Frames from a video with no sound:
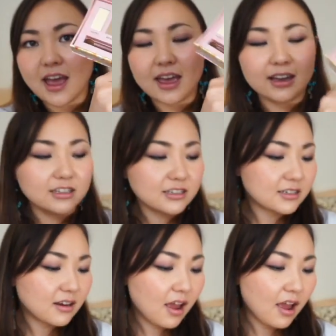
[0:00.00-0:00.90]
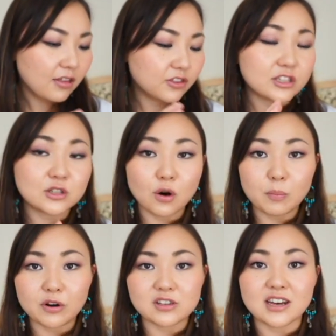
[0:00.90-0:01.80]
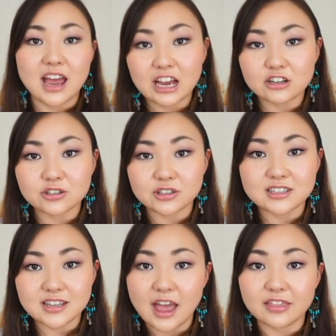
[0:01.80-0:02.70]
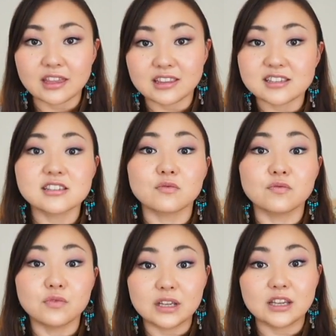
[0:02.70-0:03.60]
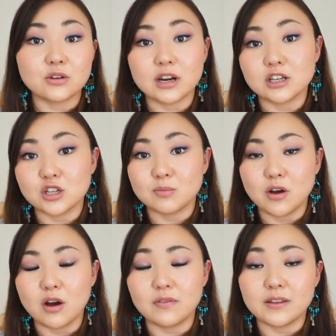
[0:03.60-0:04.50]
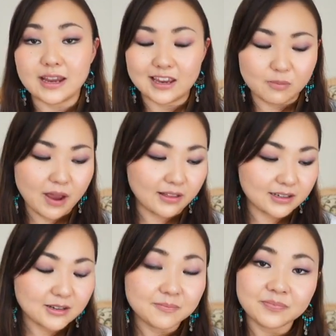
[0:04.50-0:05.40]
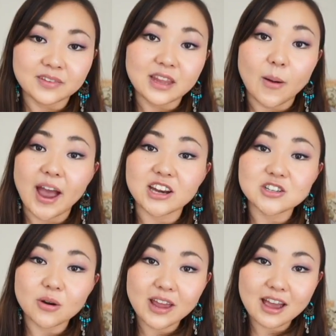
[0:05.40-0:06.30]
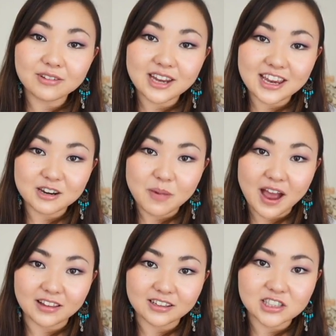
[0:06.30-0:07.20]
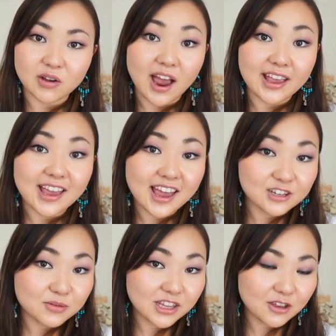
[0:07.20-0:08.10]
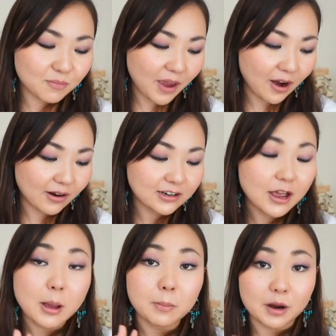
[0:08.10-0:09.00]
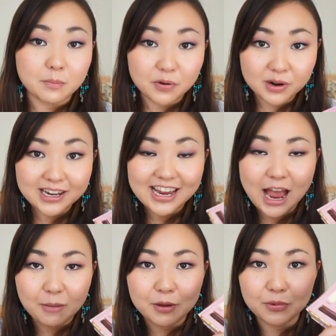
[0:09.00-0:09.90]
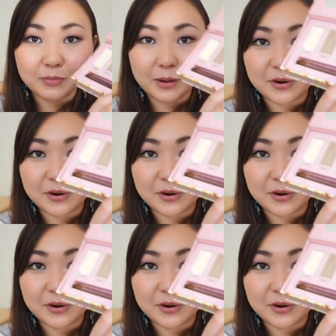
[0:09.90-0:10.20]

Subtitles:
And the store person actually said that this is a really great dupe of the Naked palette. Now, I don't have a Naked palette, so I can't really compare it, but I'm pretty happy with my